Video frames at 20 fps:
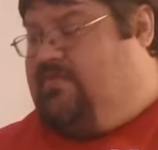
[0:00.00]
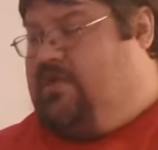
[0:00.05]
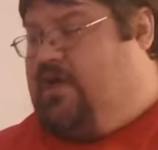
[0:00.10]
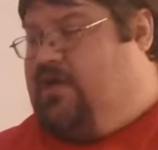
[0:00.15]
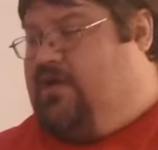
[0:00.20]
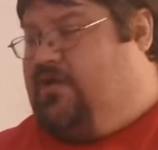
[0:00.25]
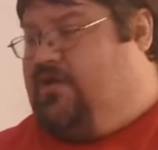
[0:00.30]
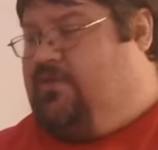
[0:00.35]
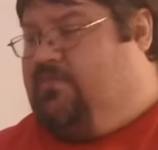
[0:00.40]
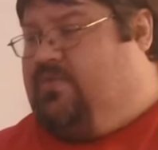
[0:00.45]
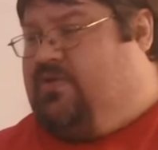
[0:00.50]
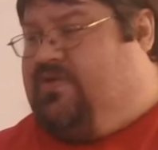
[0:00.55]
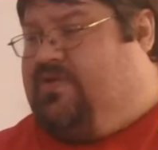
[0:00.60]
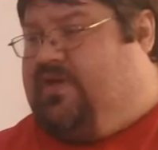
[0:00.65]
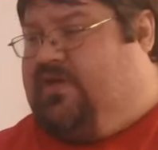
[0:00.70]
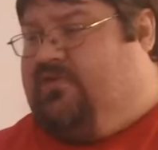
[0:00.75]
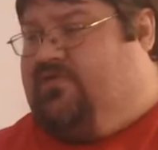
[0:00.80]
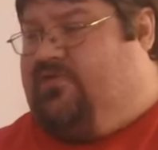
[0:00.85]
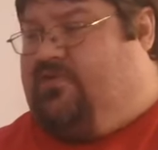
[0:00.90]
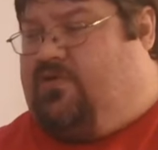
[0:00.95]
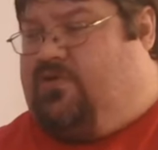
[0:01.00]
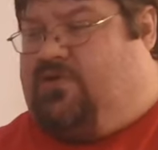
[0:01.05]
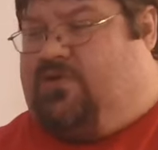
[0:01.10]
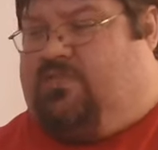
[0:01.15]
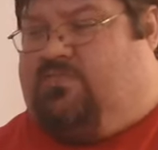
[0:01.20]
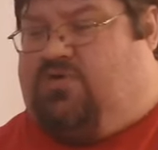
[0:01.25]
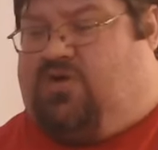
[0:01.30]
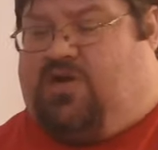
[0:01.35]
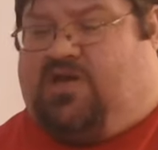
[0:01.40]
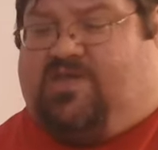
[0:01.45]
not 100% sure on the
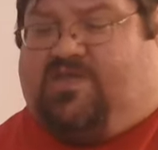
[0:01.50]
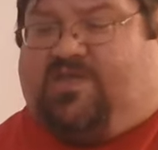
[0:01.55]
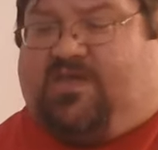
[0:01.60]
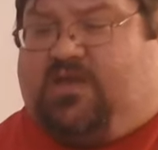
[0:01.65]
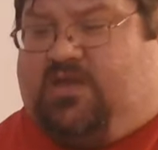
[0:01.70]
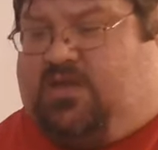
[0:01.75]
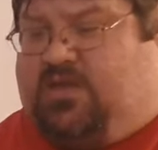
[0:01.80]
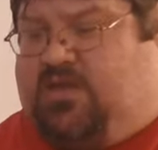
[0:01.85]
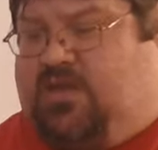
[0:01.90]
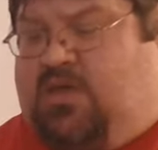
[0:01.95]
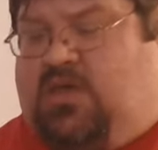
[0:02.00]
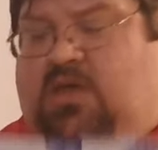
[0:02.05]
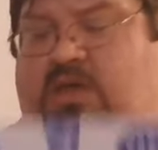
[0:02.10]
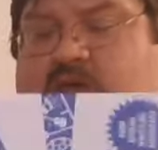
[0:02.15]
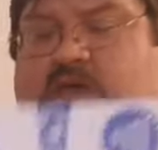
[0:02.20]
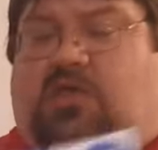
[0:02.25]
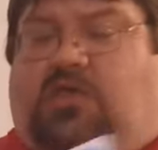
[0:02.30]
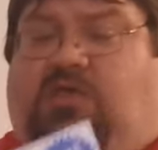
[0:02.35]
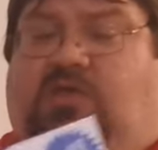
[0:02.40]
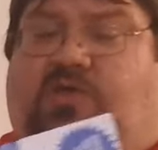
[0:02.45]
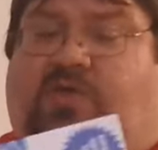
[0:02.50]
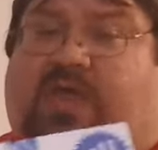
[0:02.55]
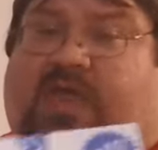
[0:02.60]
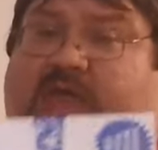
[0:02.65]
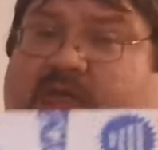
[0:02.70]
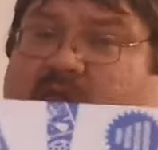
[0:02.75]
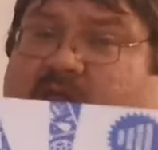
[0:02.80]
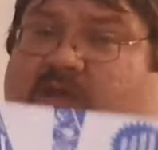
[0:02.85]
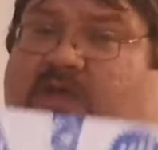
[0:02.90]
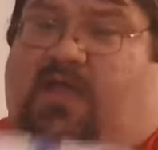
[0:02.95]
pricing, you
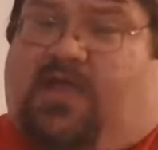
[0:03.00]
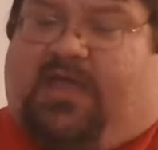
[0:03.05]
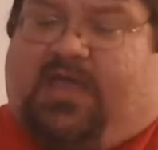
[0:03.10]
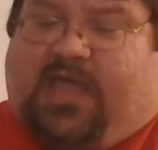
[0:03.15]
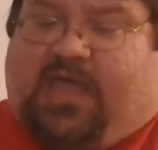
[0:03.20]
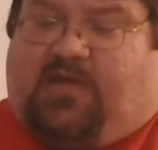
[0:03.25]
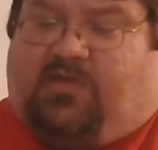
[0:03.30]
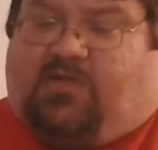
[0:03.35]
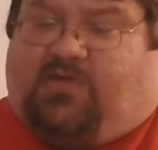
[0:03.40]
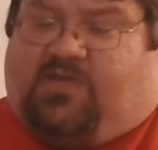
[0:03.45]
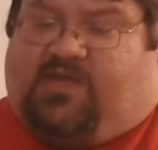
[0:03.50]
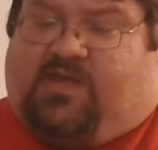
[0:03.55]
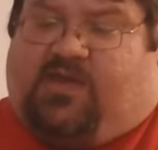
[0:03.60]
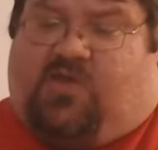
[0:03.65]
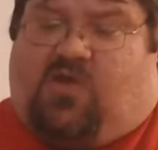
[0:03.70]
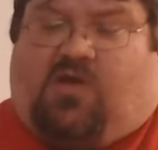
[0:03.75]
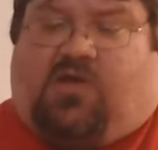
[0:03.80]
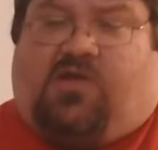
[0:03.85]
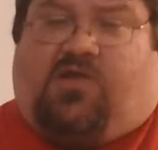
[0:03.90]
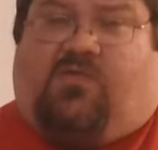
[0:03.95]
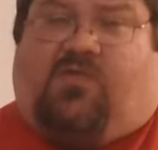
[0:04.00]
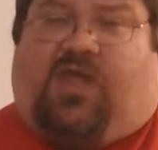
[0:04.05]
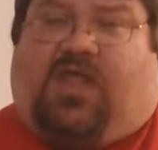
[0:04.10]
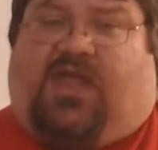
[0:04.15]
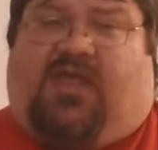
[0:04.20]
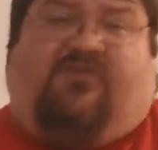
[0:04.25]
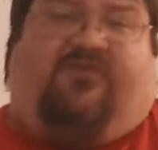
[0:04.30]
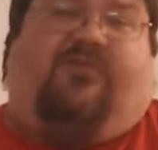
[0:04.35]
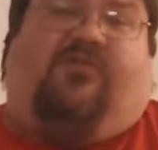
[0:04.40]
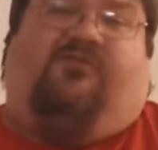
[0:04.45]
get a guaranteed
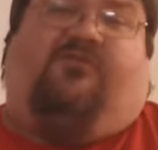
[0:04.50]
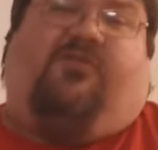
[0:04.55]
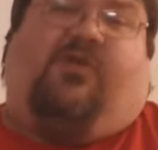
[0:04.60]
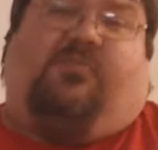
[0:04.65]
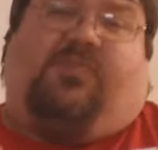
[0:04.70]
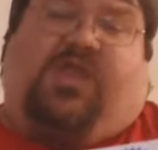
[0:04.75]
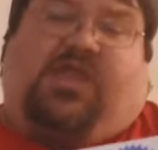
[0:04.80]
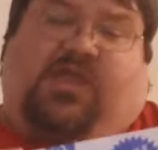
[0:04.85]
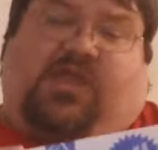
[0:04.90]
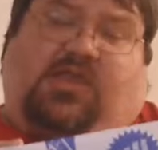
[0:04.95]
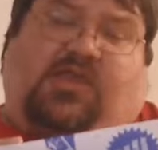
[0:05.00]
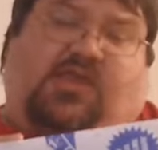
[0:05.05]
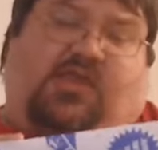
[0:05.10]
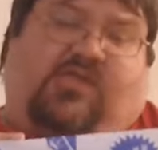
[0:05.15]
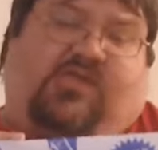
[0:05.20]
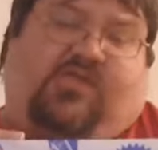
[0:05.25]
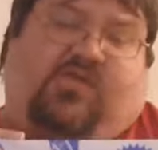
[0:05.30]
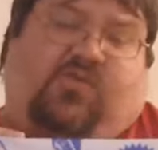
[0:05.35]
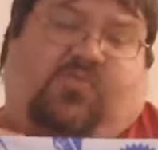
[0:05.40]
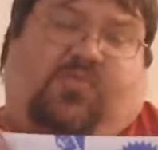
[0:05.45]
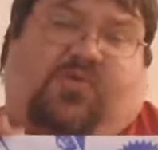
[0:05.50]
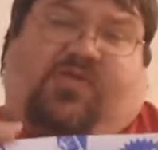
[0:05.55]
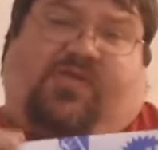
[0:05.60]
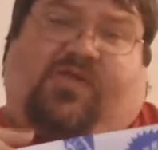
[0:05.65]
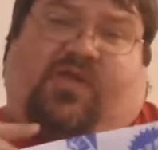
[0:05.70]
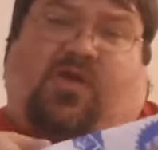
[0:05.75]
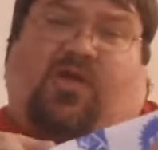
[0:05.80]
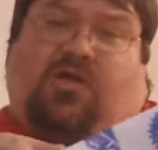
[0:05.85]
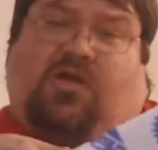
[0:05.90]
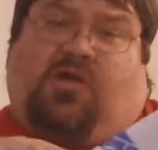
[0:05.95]
autograph from an indie
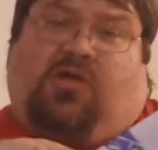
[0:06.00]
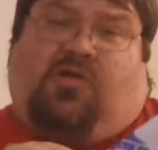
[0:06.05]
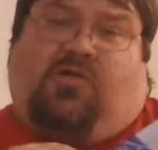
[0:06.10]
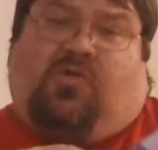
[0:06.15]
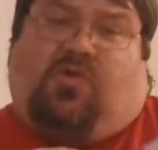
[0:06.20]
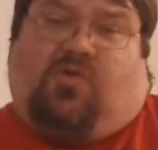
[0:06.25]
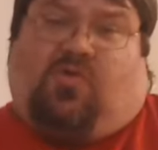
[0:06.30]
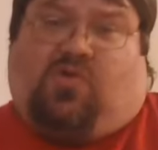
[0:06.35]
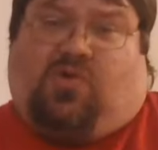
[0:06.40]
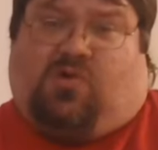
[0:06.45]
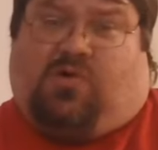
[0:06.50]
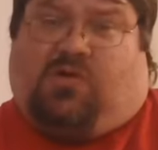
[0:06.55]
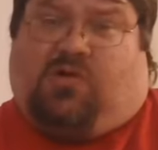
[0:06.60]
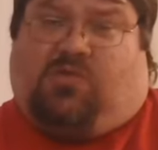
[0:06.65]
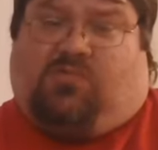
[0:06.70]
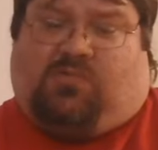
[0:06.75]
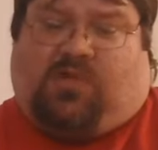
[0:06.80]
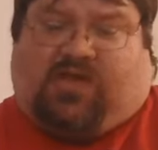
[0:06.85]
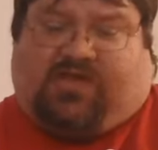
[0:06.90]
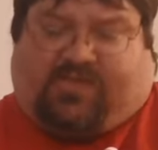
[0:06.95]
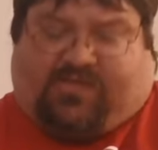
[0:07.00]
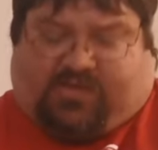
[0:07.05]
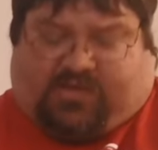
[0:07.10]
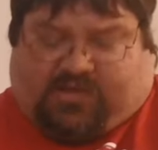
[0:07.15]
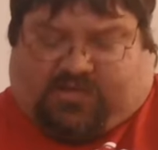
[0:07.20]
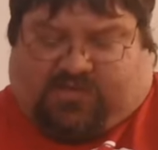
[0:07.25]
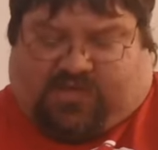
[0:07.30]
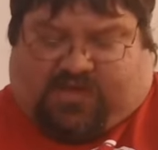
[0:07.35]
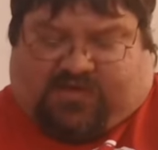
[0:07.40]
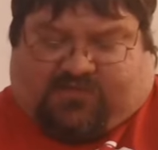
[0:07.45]
superstar or
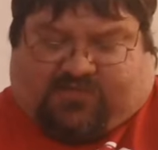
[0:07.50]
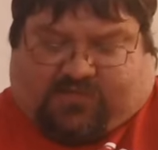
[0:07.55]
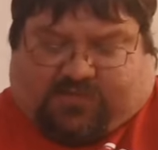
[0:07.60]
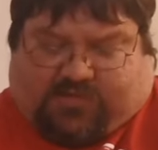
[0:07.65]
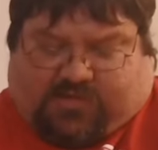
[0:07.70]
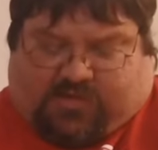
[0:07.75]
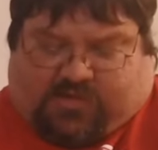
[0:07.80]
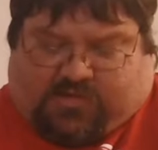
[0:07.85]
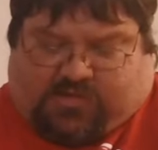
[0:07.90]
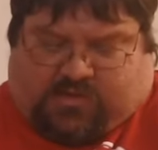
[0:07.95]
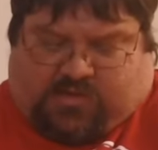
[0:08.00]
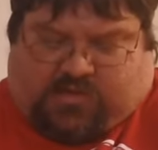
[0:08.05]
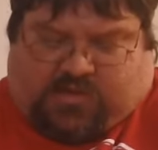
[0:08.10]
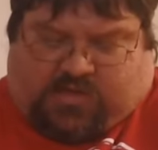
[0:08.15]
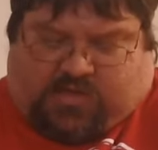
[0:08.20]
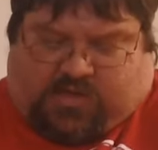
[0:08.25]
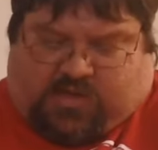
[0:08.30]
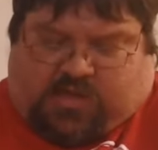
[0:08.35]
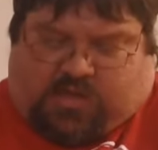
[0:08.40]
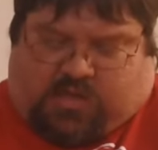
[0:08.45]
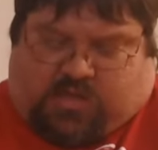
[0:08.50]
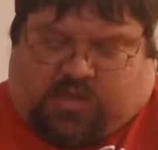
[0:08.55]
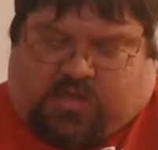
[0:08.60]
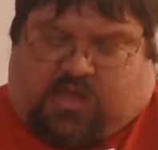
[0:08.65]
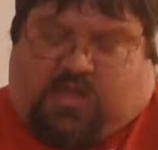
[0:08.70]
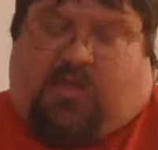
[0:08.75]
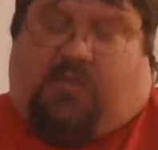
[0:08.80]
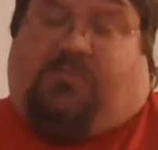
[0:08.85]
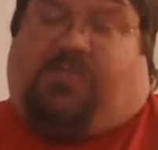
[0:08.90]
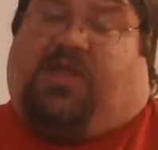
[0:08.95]
wrestling legend.
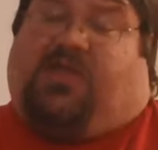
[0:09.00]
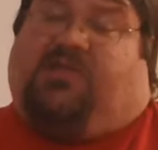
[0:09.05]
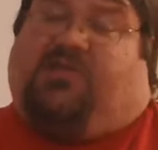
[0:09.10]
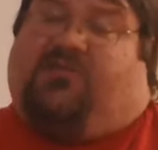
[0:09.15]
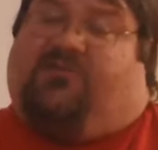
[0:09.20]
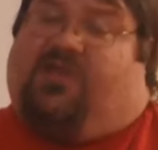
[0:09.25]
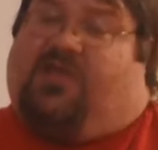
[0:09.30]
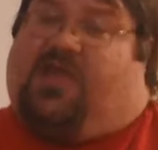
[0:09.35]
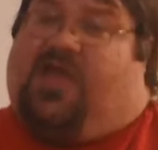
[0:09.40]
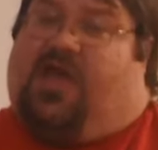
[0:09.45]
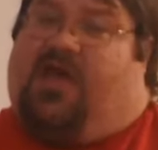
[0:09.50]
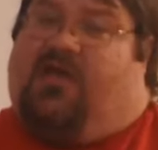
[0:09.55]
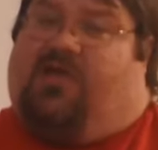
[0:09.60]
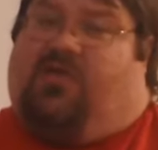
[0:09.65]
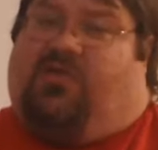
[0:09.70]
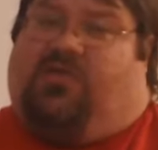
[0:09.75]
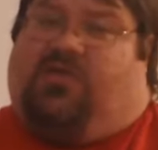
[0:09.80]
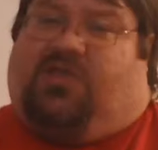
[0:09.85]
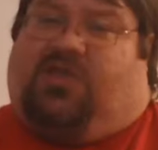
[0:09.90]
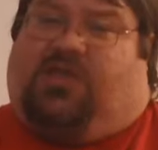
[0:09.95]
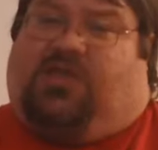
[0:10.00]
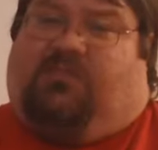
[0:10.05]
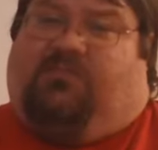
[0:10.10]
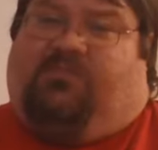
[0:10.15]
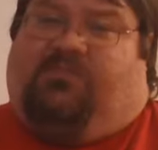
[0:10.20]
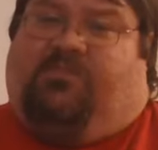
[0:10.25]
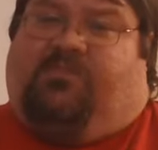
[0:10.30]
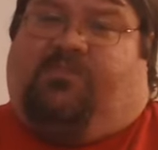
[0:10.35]
Being the Chicago theme,